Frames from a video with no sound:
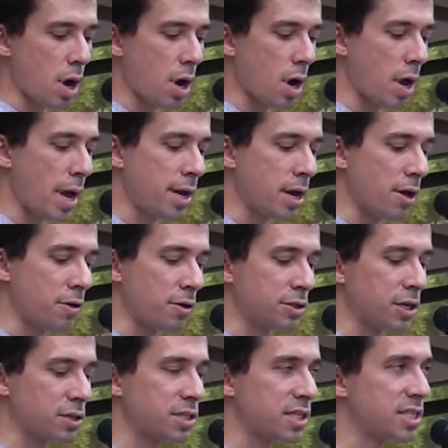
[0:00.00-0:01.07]
and
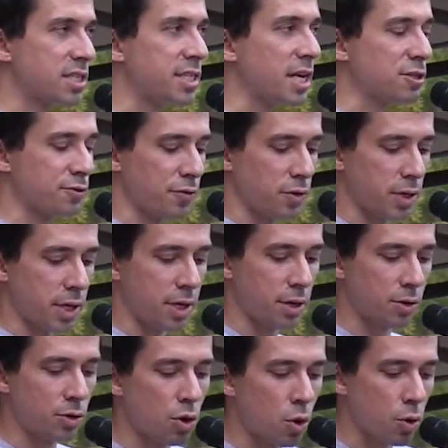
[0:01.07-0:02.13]
others are successful in
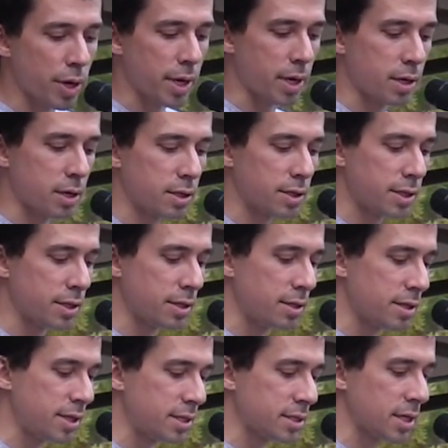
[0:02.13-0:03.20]
ignoring
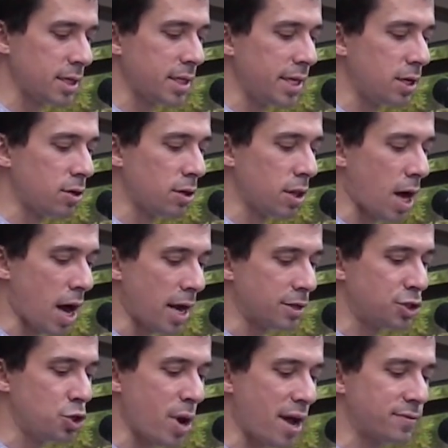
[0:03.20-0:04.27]
these illegal
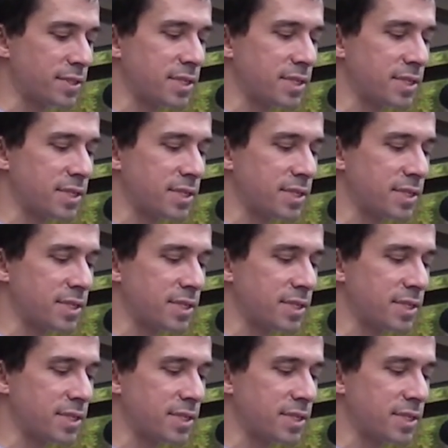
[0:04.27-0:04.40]
laws, you have